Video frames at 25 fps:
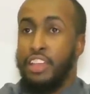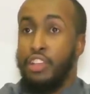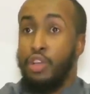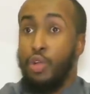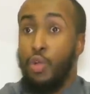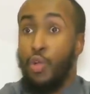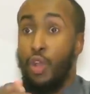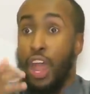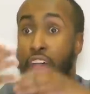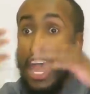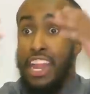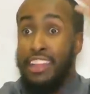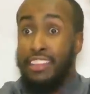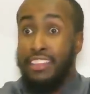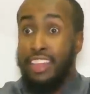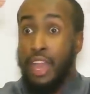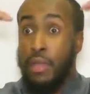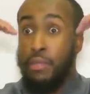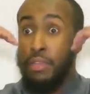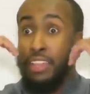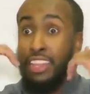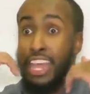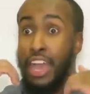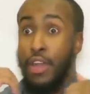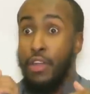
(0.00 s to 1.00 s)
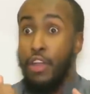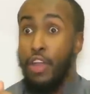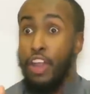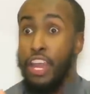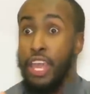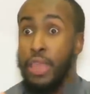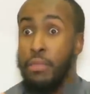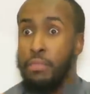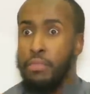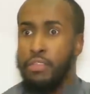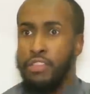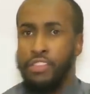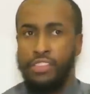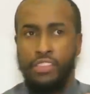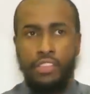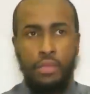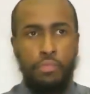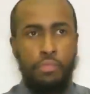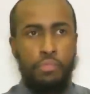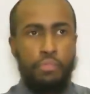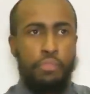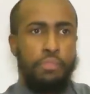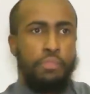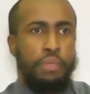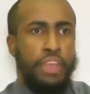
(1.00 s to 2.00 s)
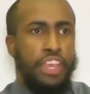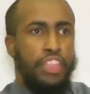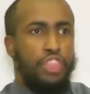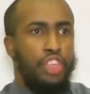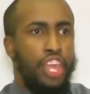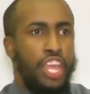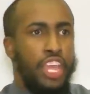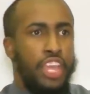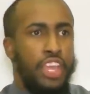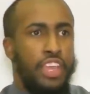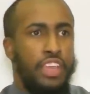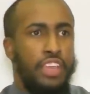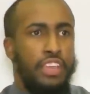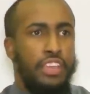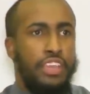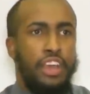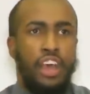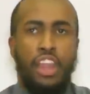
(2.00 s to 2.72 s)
Quran is coming down on him. This is a big thing.